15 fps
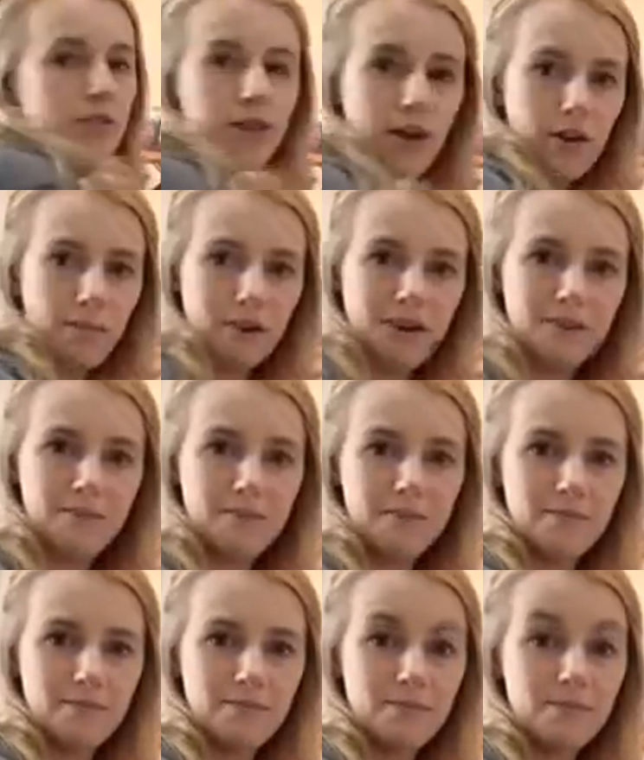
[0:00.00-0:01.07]
you tell me?
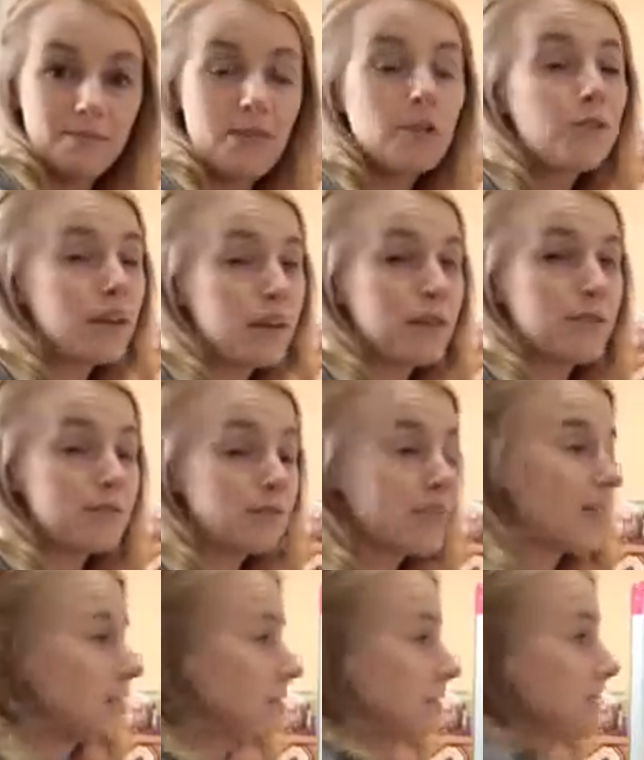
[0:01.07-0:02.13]
You're right,
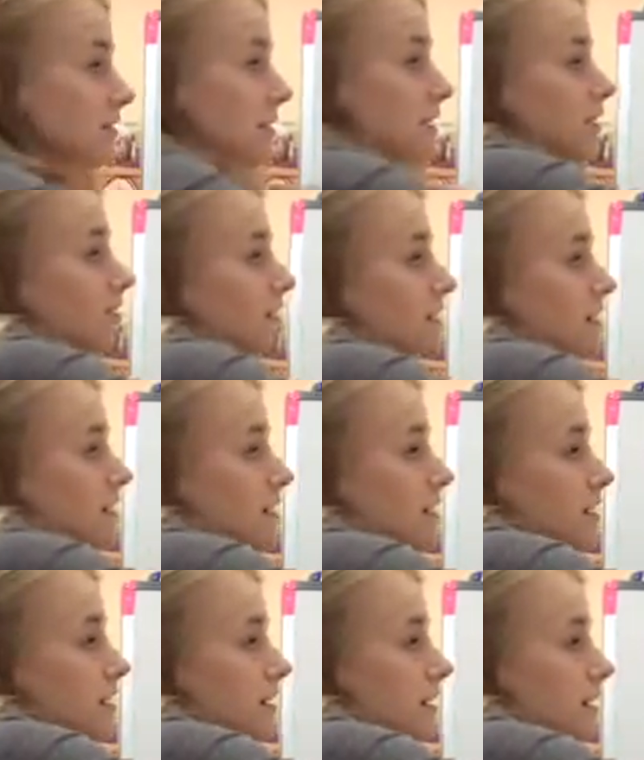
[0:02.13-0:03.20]
it's 0.
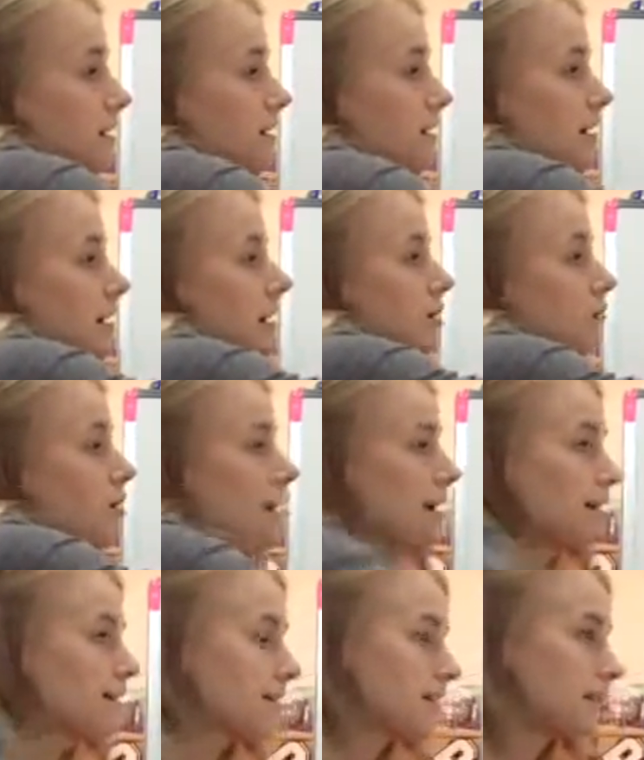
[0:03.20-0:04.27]

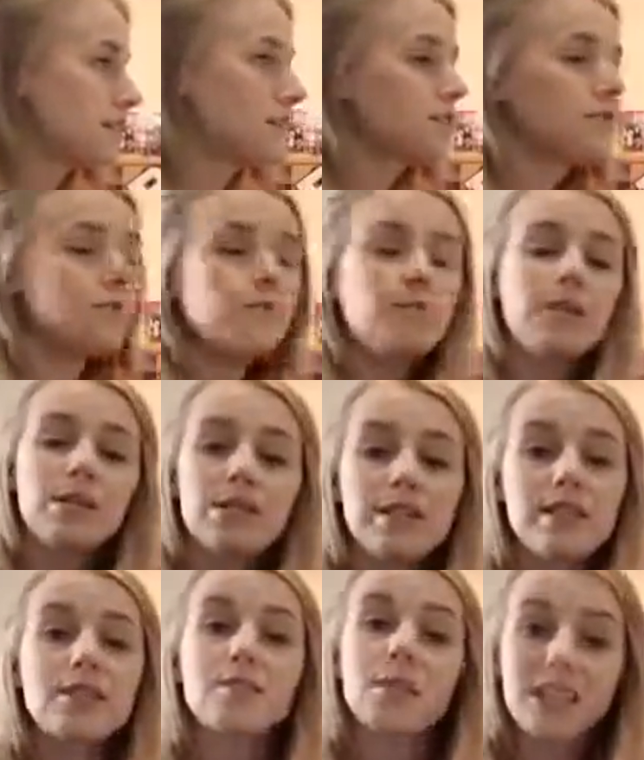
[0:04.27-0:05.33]
Why is it 0? Because it's